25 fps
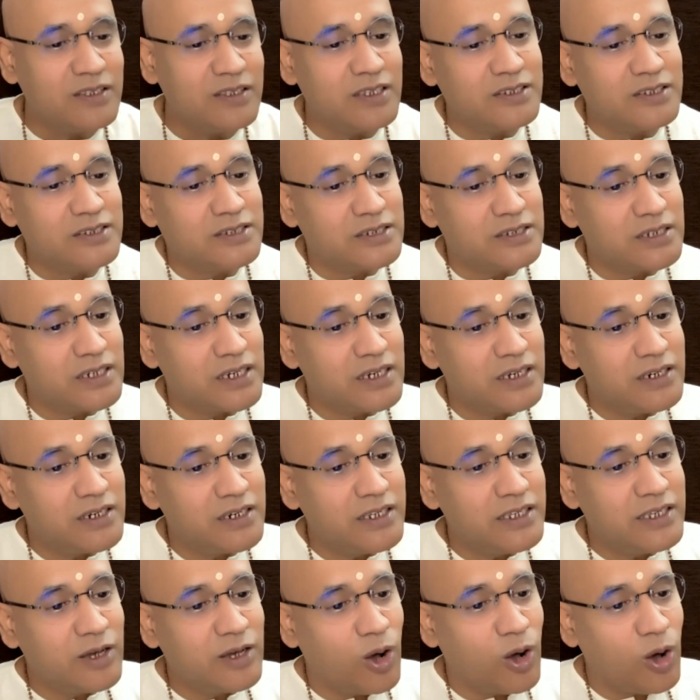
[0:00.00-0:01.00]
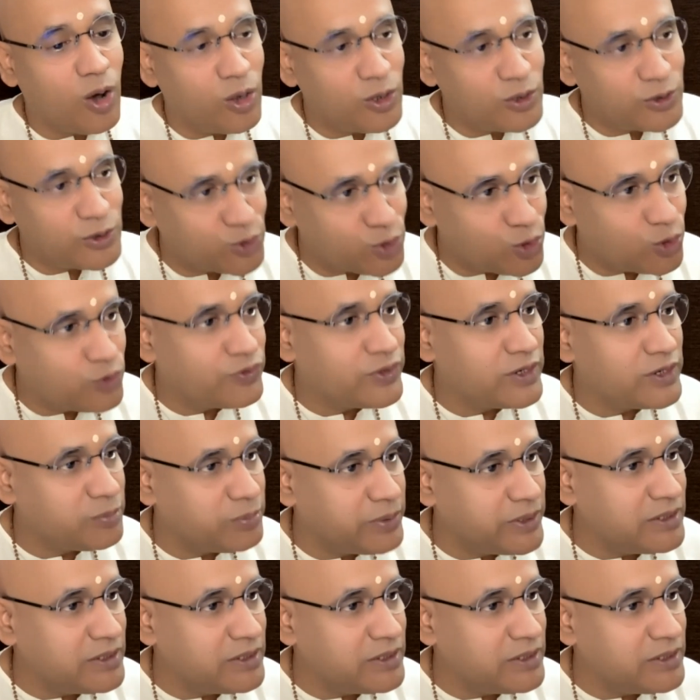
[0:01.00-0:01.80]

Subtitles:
the journey also will